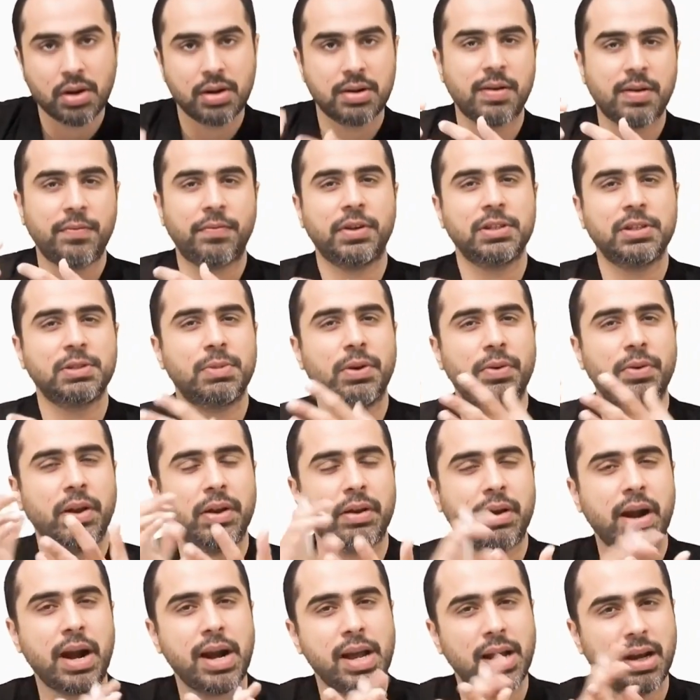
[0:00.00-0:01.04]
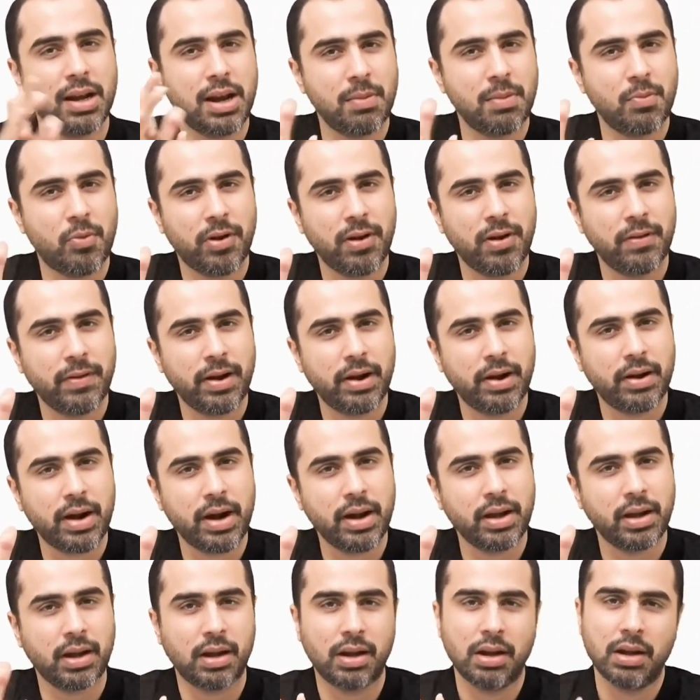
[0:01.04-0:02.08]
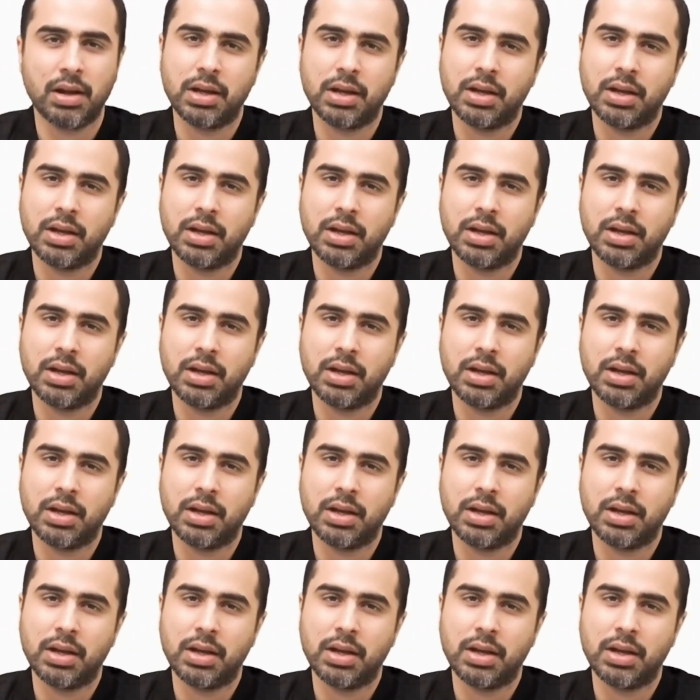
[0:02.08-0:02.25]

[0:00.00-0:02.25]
difference between radical and modified radical,